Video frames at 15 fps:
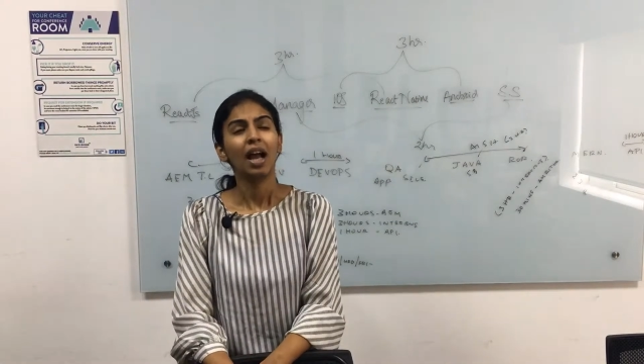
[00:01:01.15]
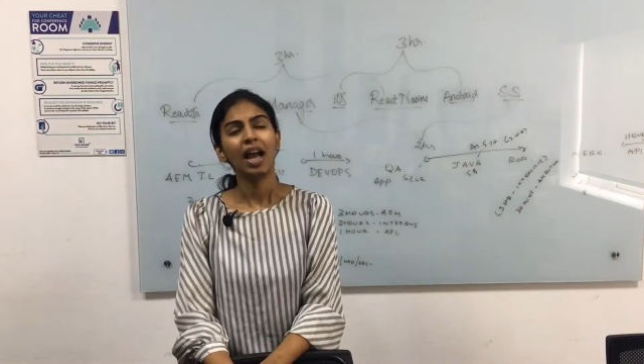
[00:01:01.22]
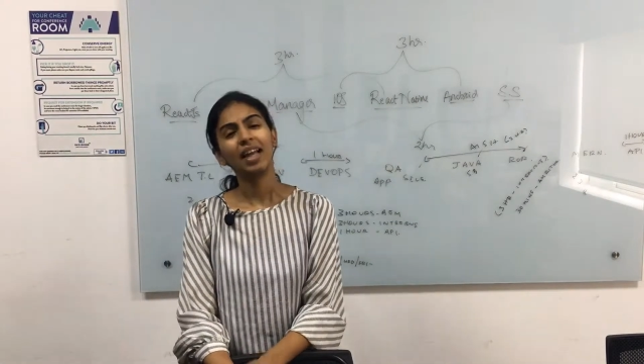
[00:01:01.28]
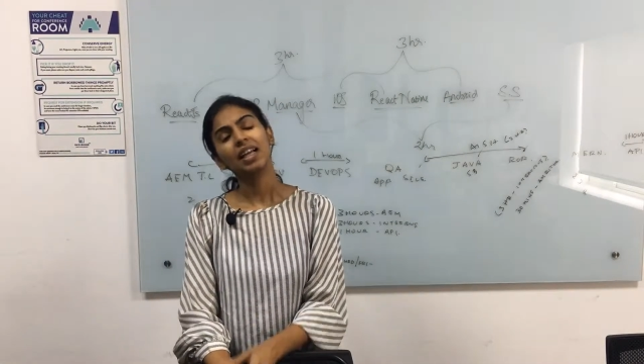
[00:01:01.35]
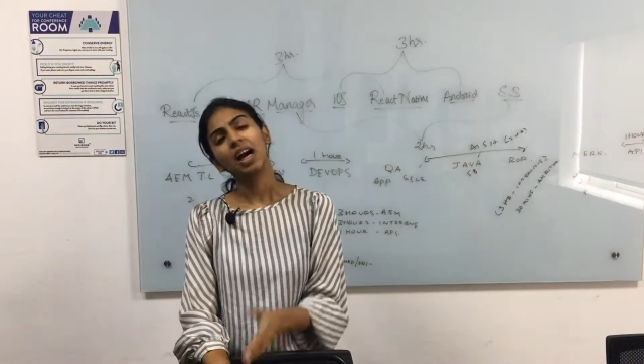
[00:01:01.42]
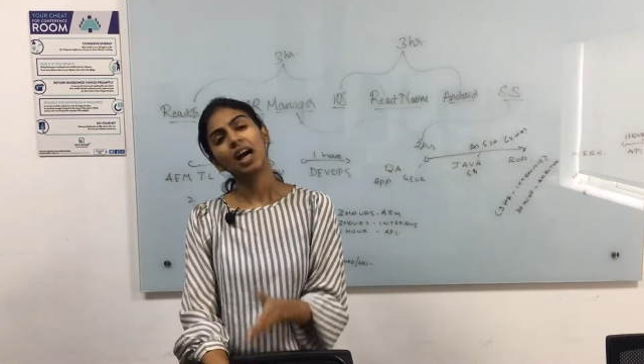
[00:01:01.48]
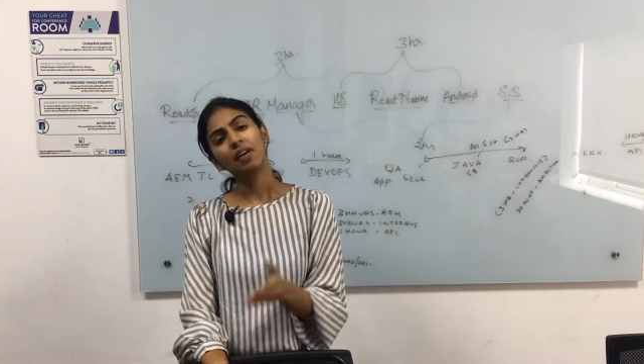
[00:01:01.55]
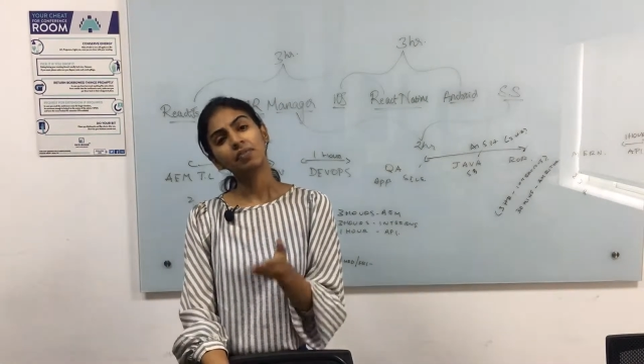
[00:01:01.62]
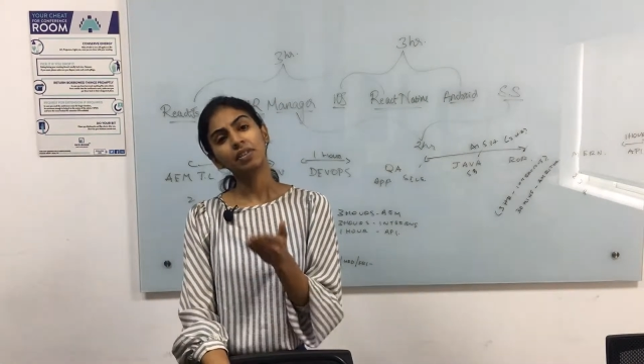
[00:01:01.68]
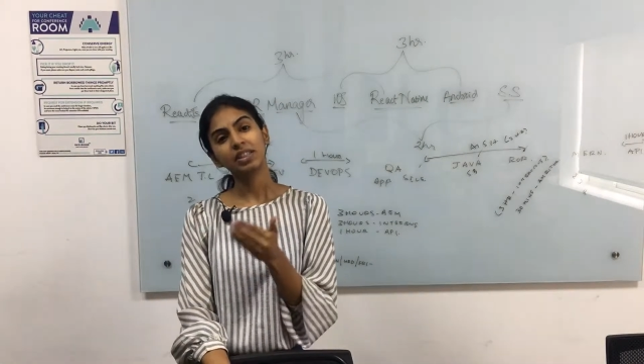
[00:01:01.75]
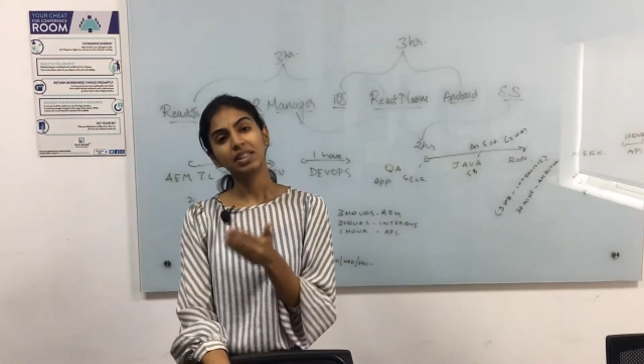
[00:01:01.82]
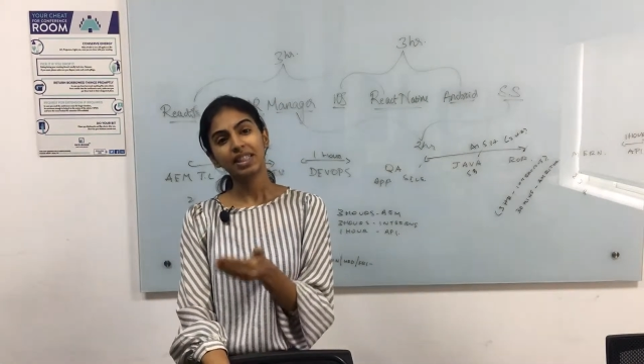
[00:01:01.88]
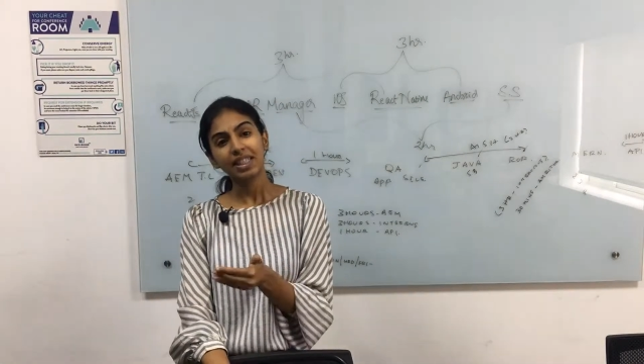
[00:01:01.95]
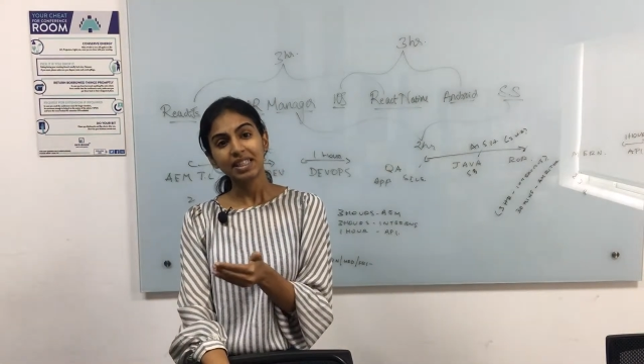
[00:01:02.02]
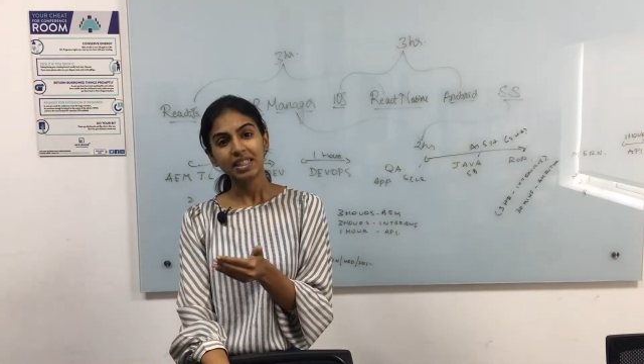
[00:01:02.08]
And after
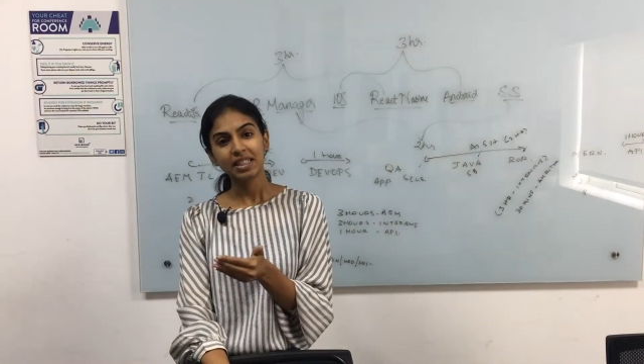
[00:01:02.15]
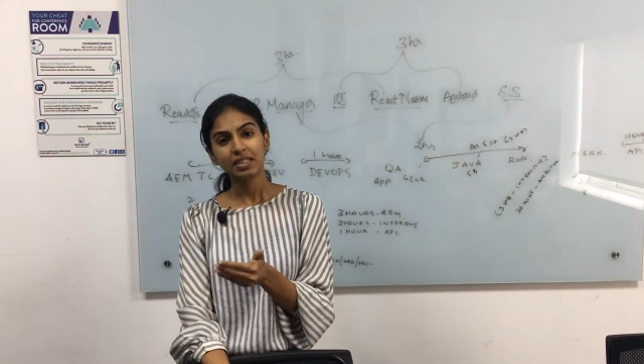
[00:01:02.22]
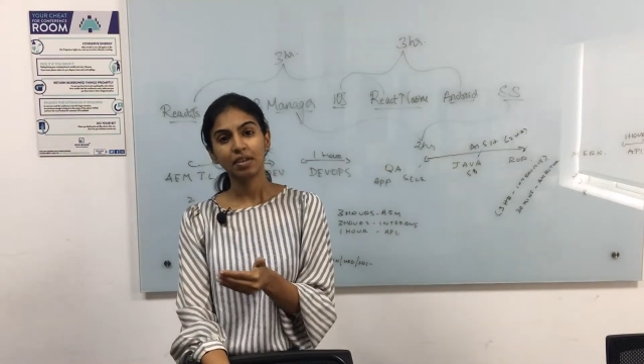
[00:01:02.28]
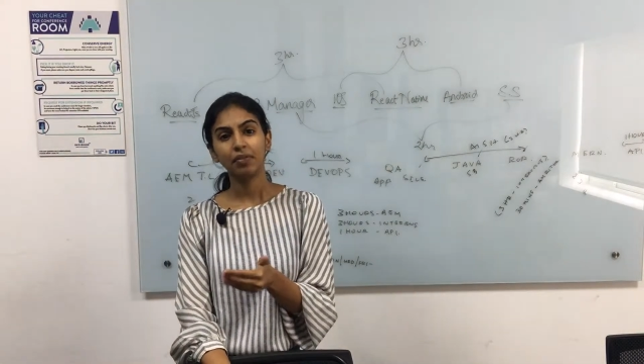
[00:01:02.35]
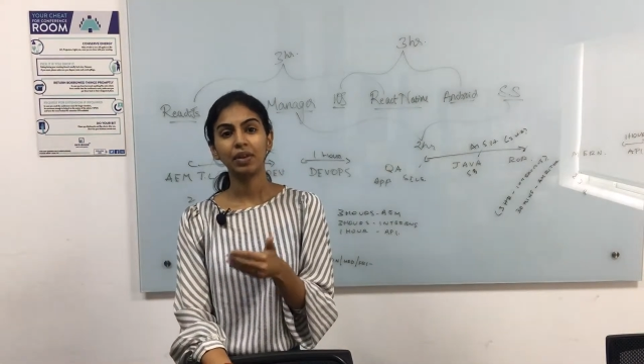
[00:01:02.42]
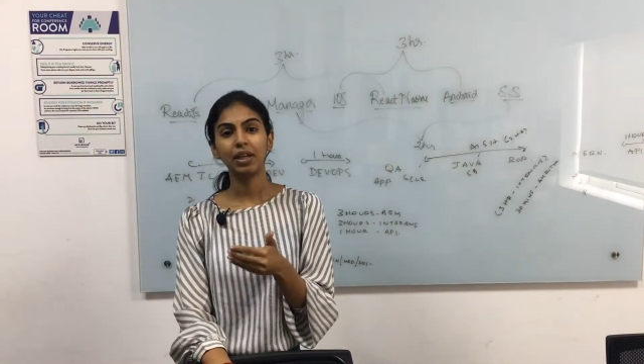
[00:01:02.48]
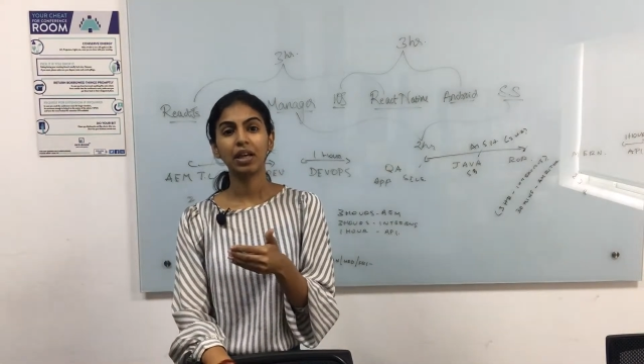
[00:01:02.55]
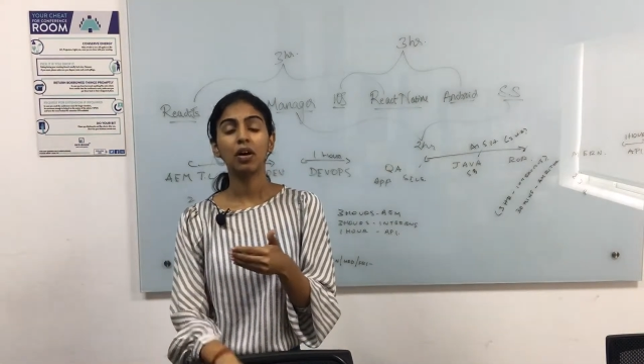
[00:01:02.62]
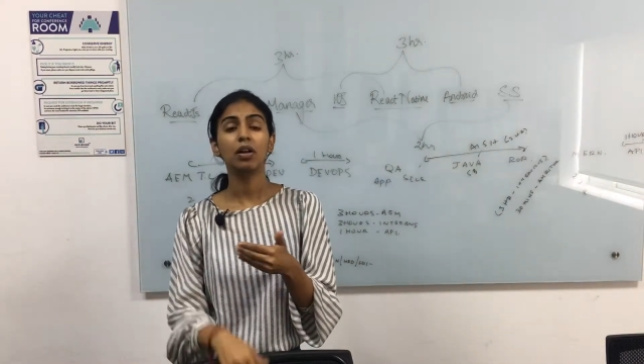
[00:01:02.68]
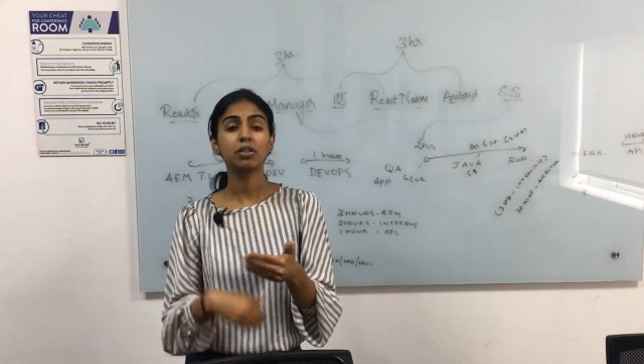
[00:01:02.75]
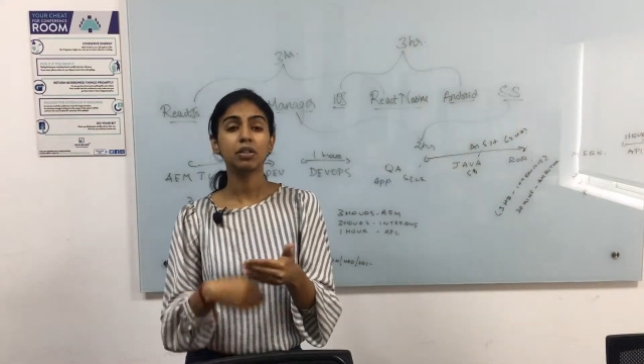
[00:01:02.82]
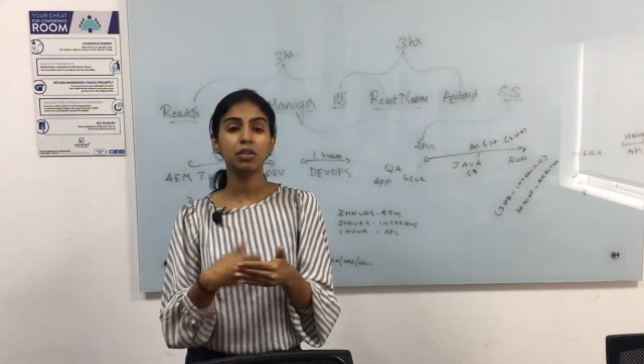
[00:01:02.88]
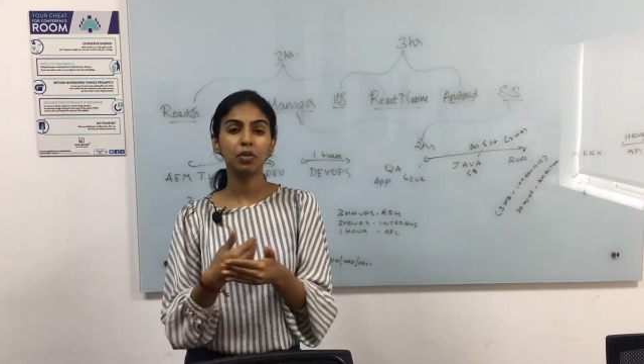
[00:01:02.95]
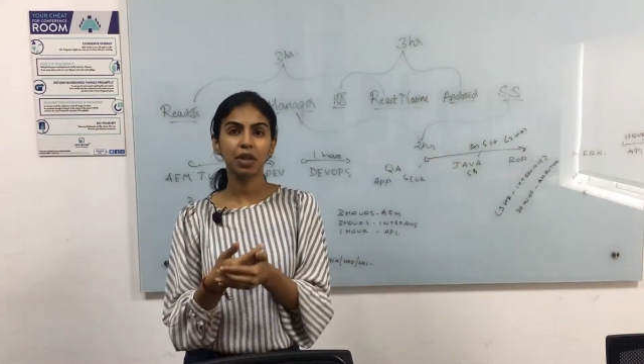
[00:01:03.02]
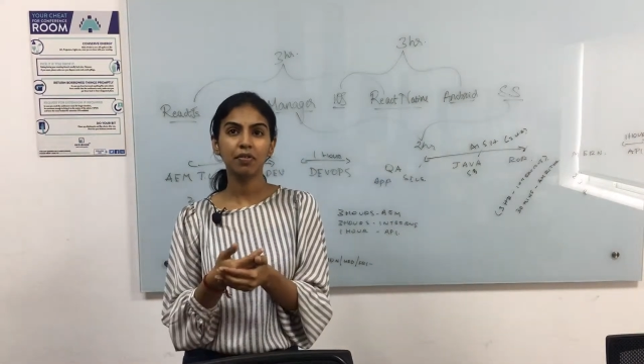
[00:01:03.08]
this, we are
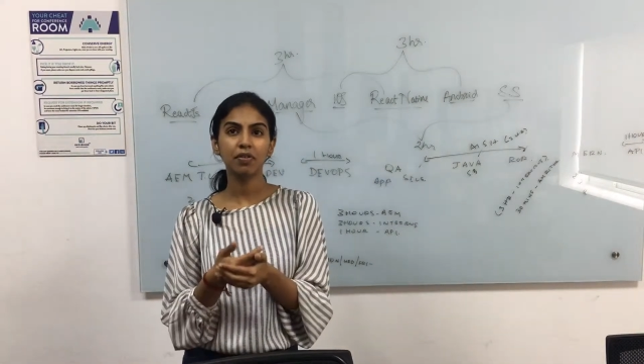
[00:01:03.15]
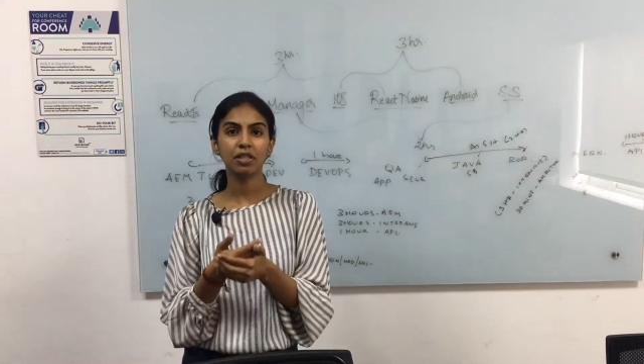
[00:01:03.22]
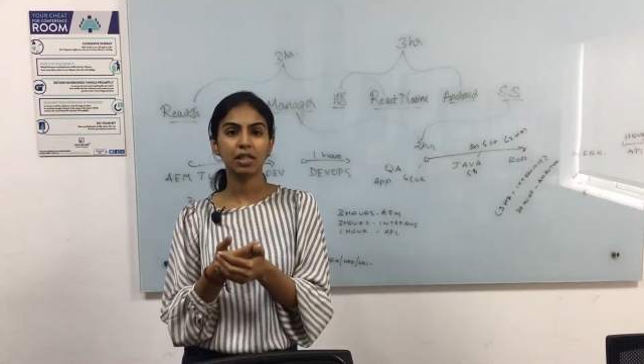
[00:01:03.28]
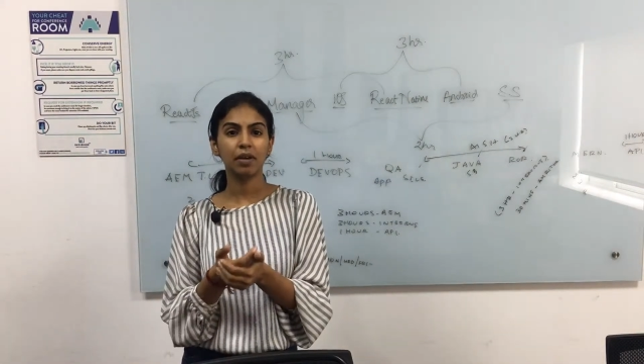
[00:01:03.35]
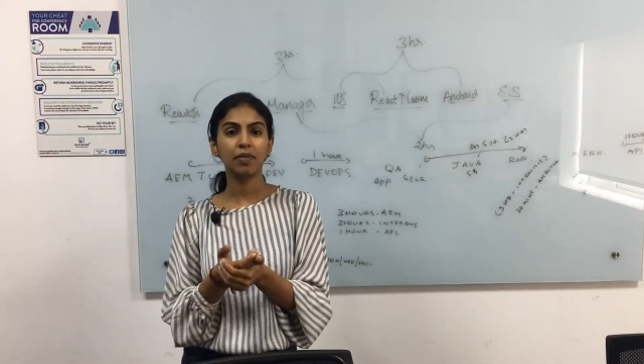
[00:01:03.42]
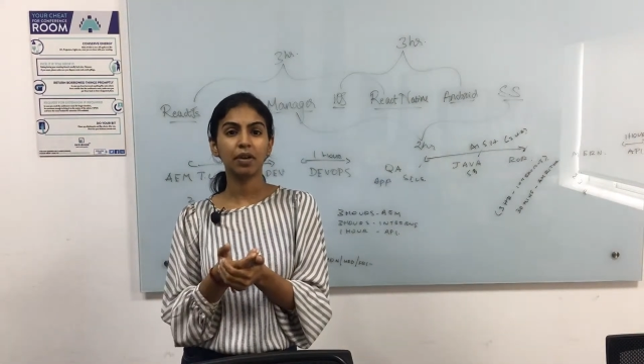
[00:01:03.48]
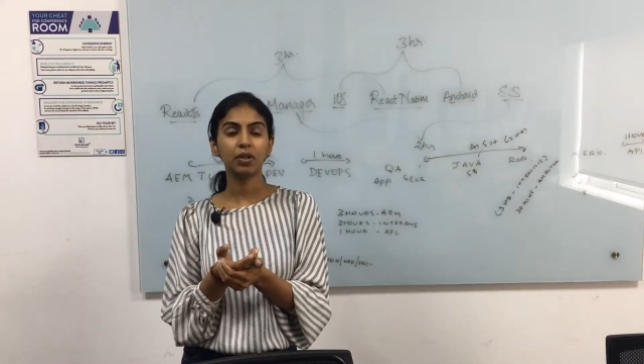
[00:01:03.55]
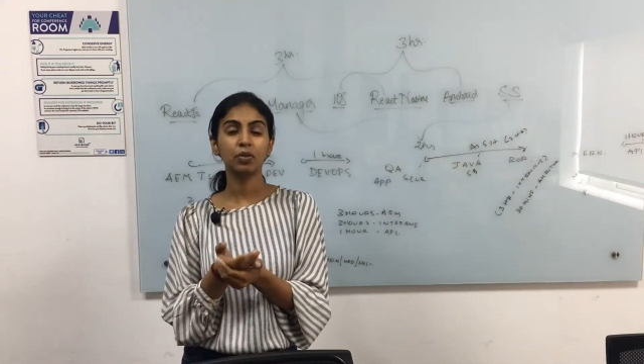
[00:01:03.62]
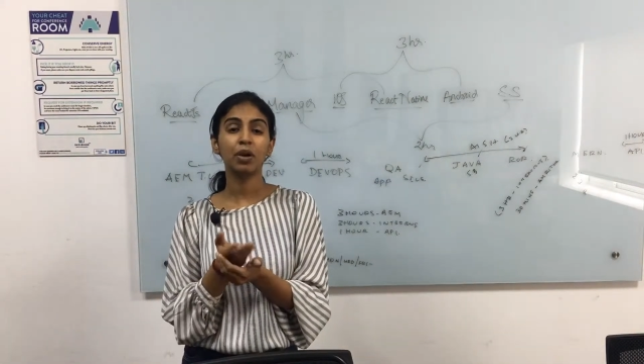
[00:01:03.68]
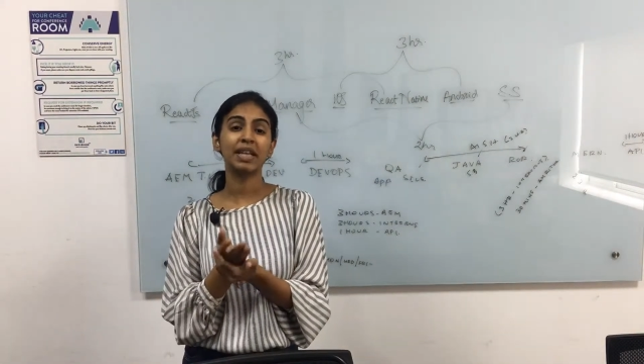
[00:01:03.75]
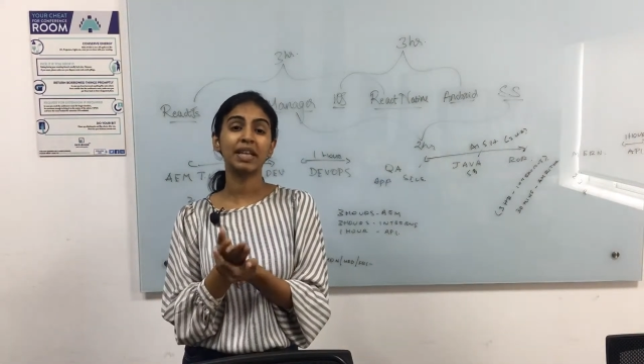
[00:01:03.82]
also looking for someone who